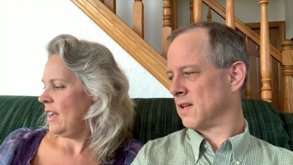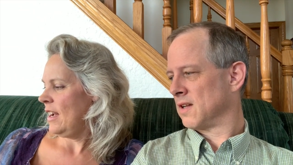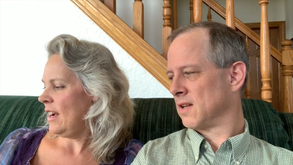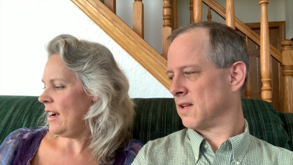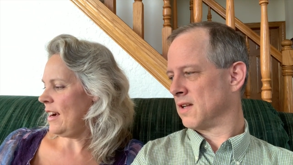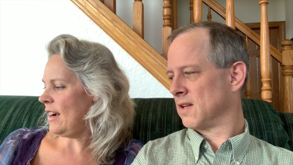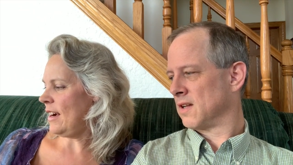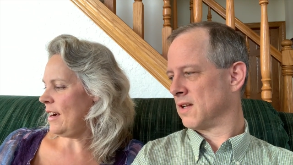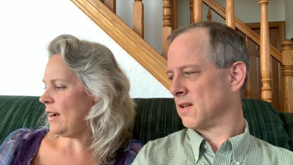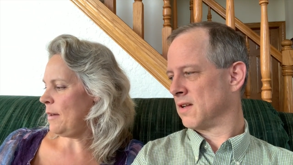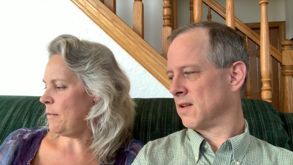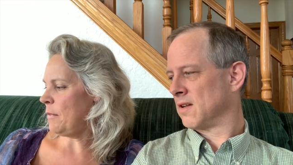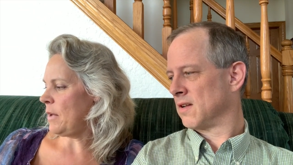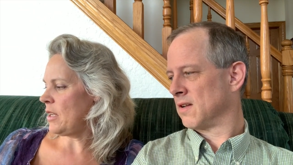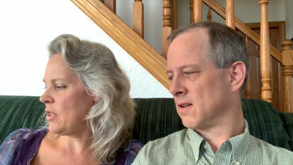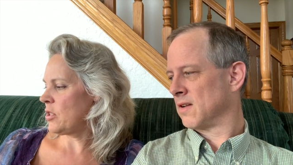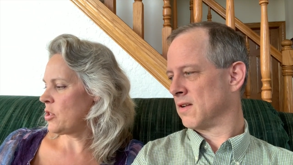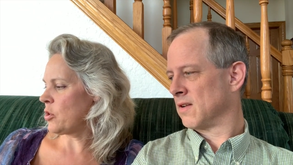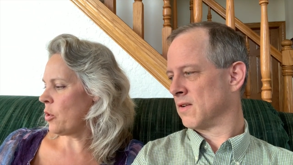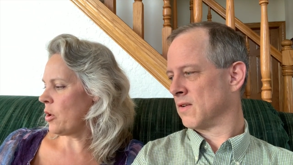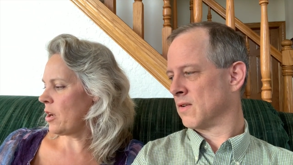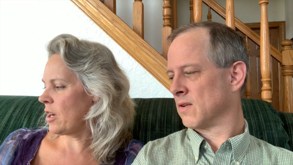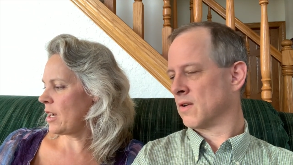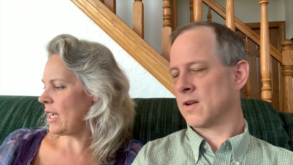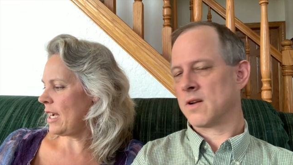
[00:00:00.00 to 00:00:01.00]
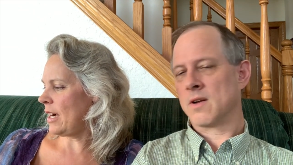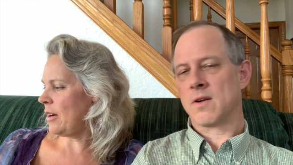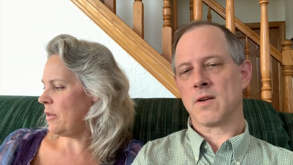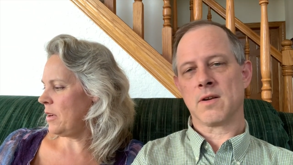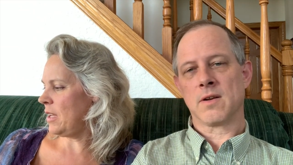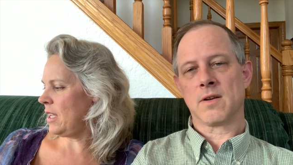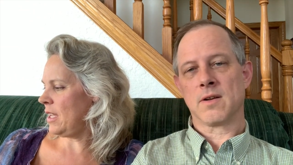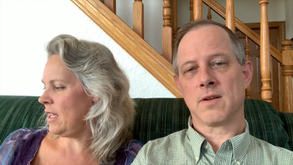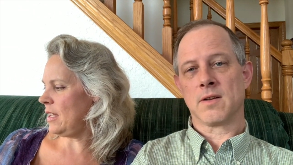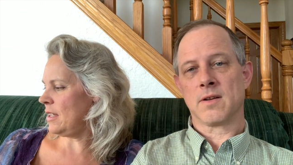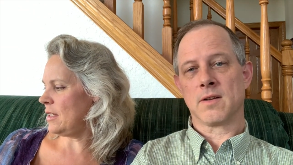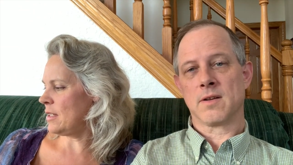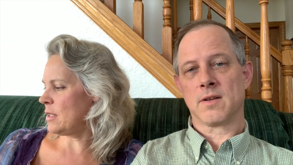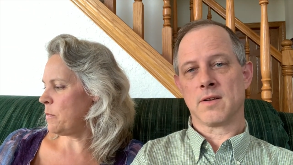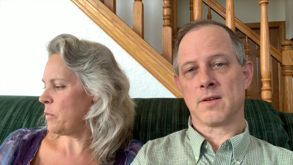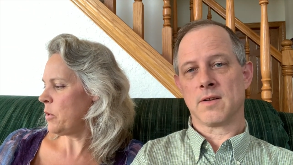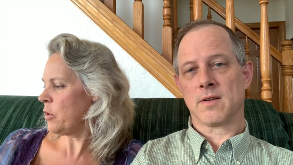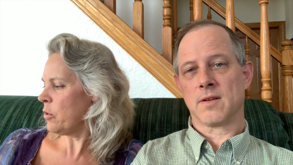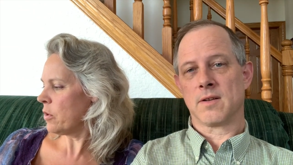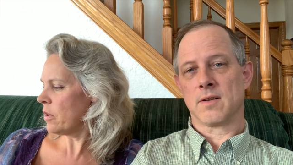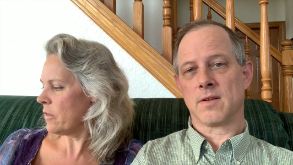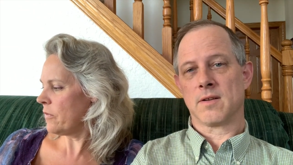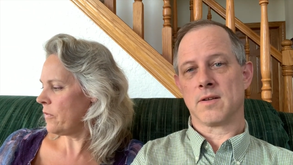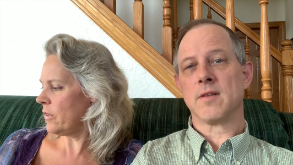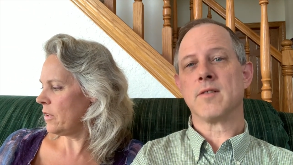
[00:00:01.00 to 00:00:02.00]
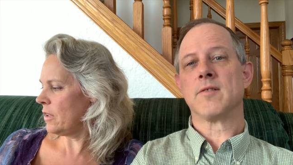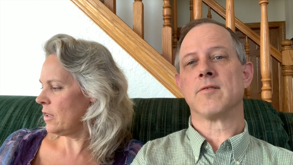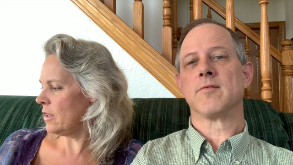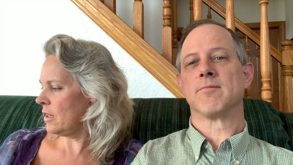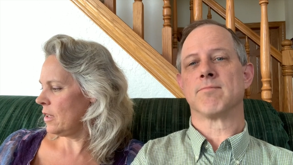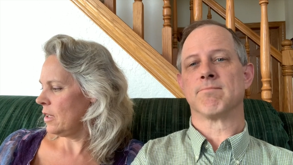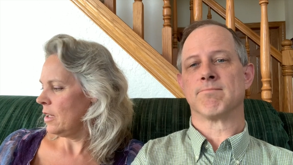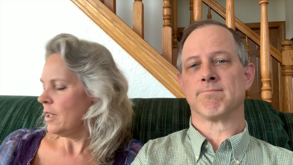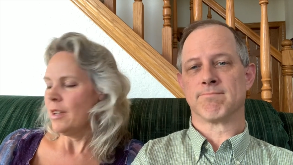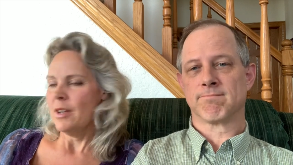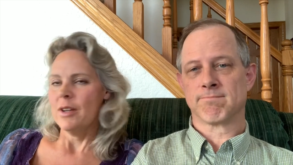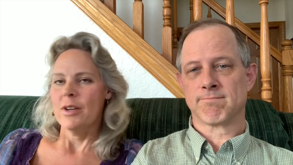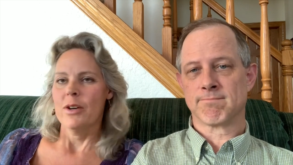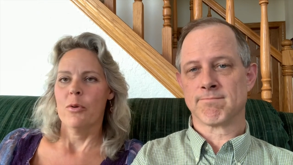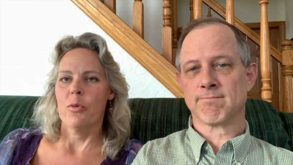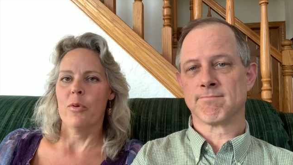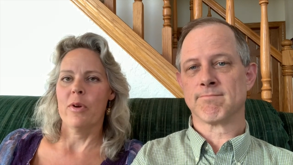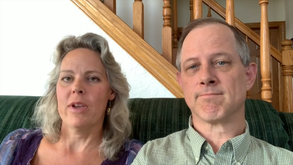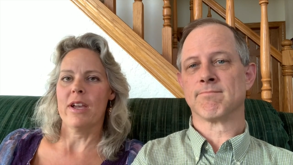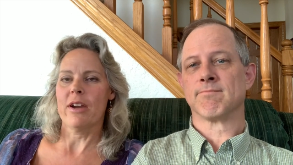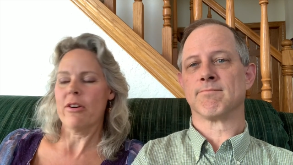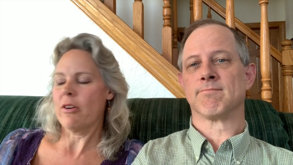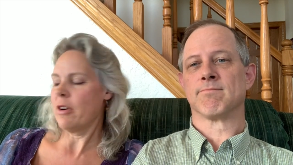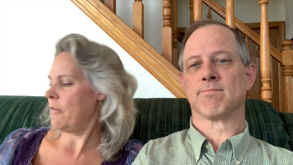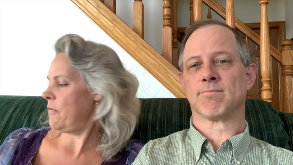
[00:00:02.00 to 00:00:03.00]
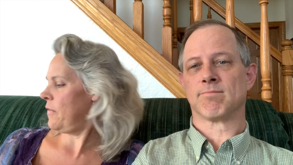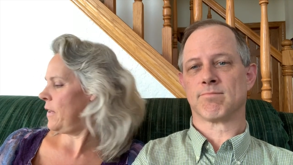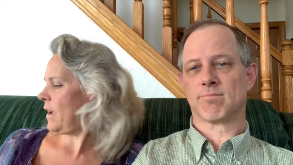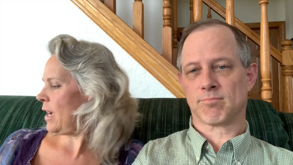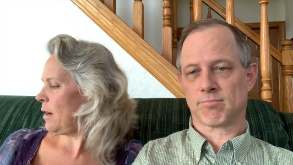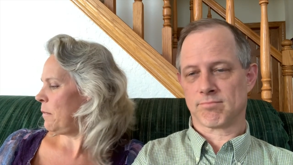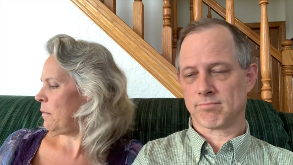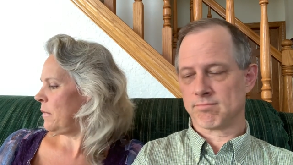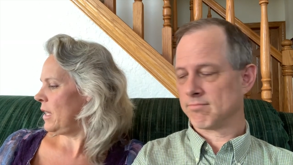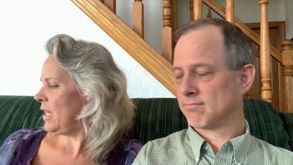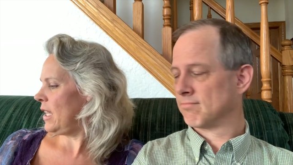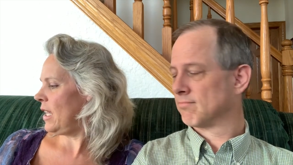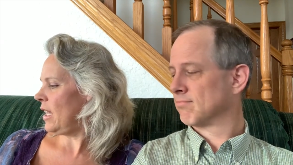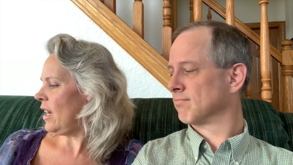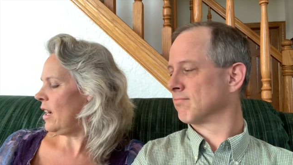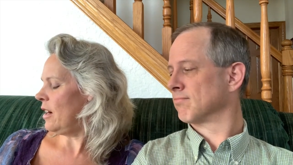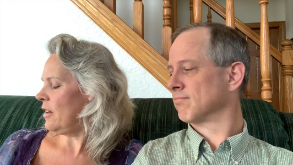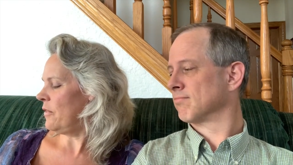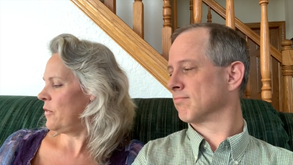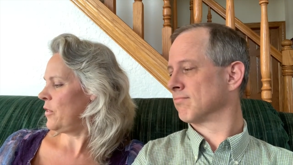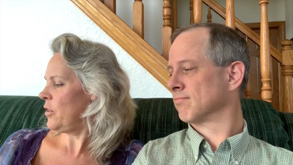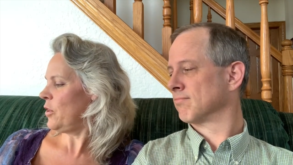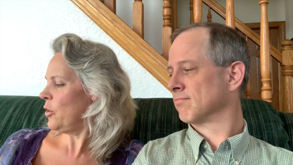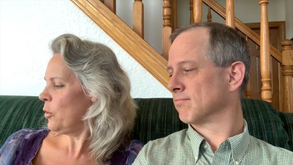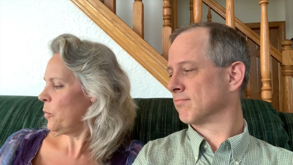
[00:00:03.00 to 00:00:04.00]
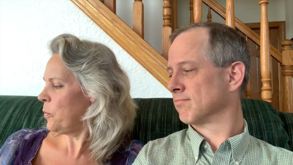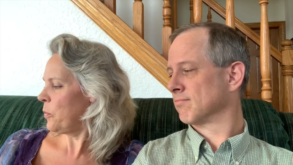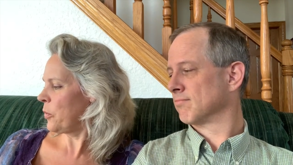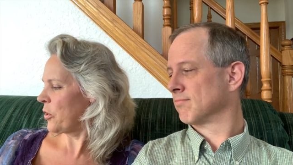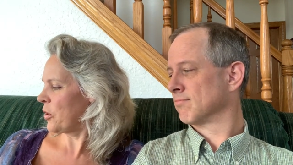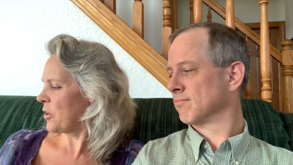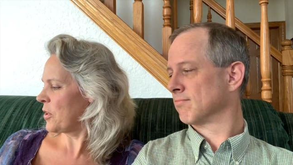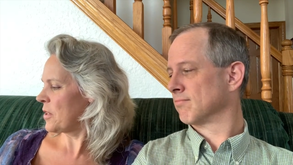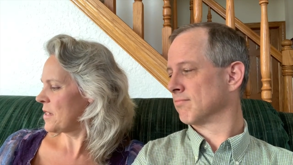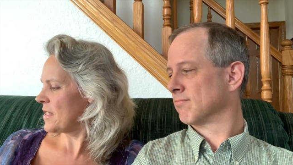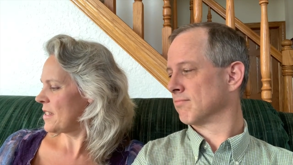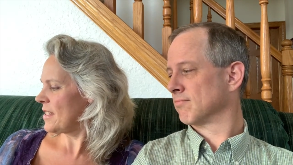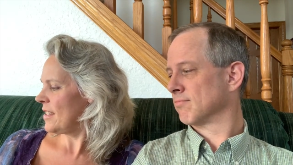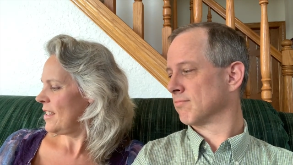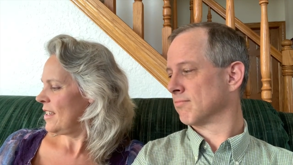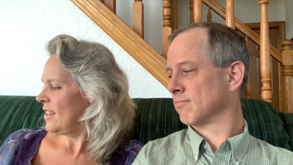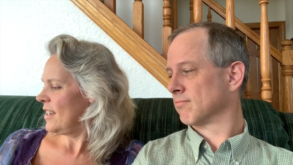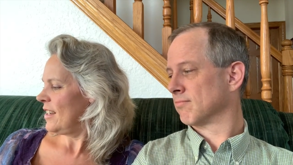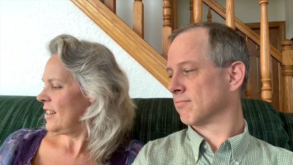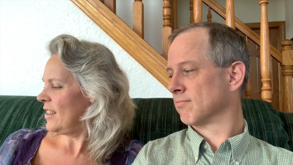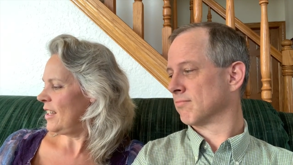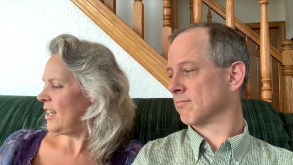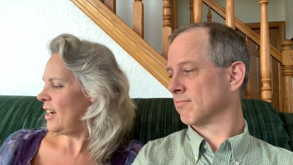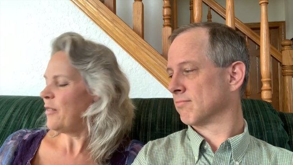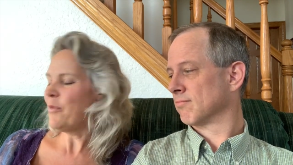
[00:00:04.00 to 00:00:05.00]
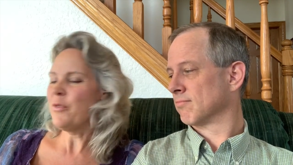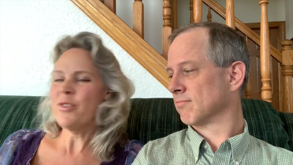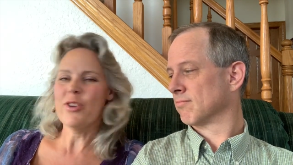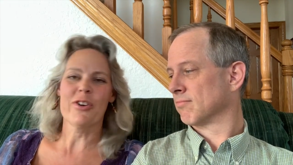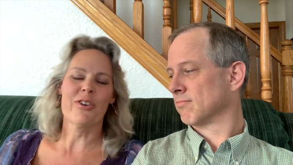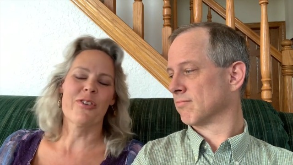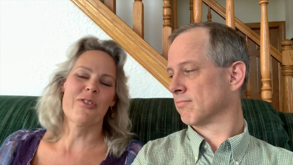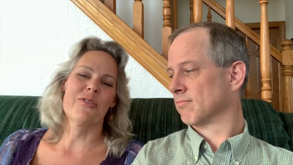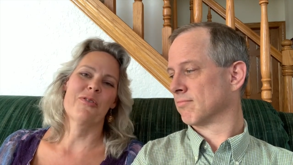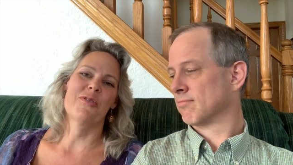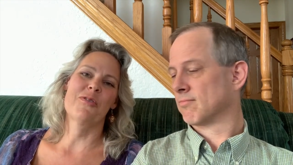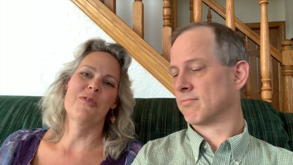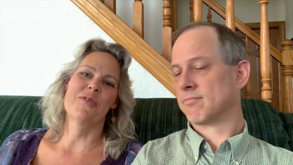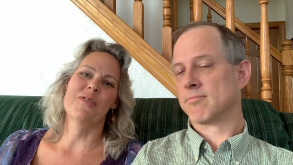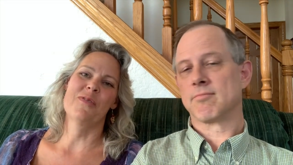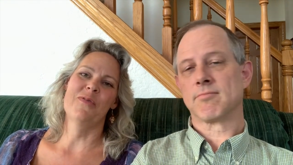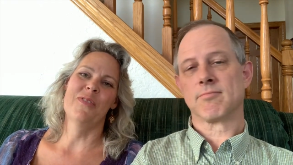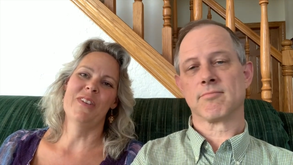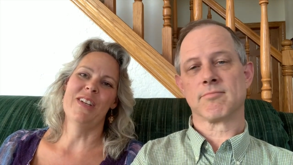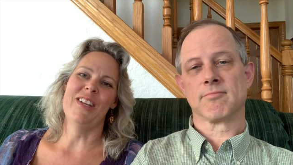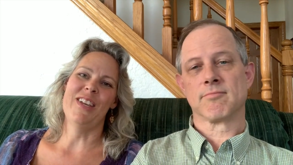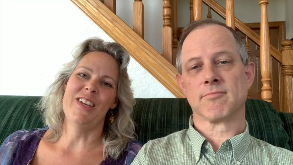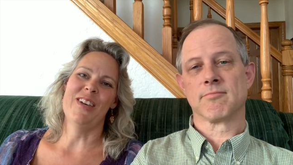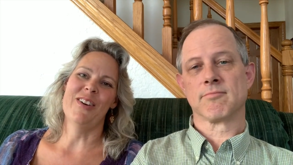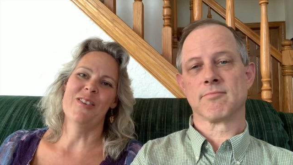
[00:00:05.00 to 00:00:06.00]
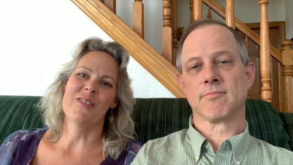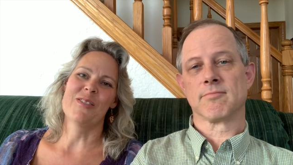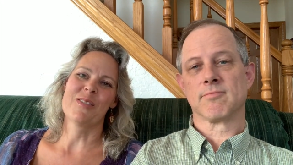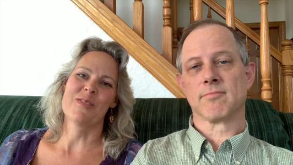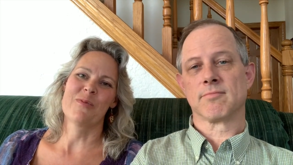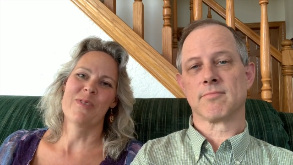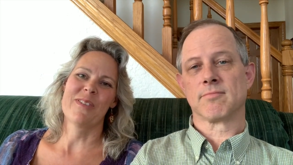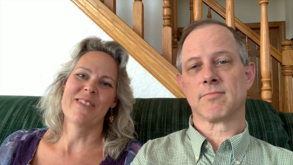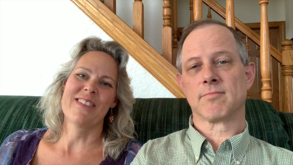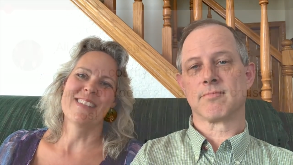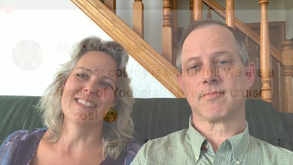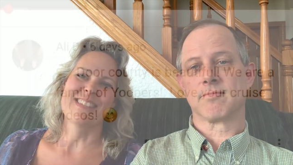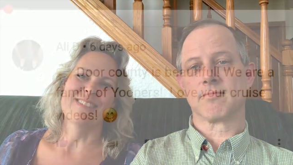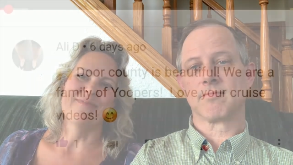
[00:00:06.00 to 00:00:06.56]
Speaker 1: Um, Door County is beautiful. We are a family of Yoopers. Love your cruise videos with a